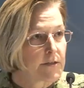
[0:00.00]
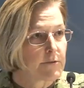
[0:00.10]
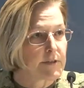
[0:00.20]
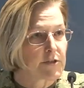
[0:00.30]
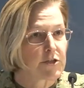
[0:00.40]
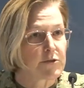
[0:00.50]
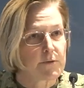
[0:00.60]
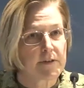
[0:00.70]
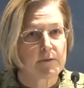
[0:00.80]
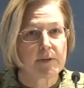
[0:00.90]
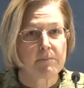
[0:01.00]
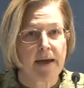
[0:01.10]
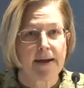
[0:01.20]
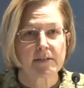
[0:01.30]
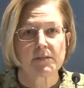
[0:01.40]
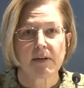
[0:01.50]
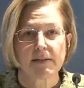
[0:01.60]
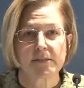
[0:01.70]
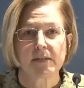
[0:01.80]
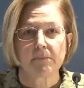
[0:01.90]
to ensure that we
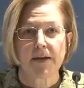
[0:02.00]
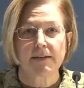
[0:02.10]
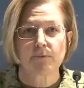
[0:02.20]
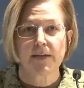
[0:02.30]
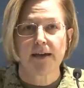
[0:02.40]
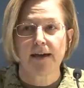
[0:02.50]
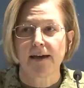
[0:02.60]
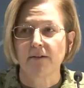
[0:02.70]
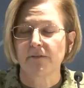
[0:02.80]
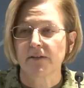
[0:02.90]
maximize the impact we have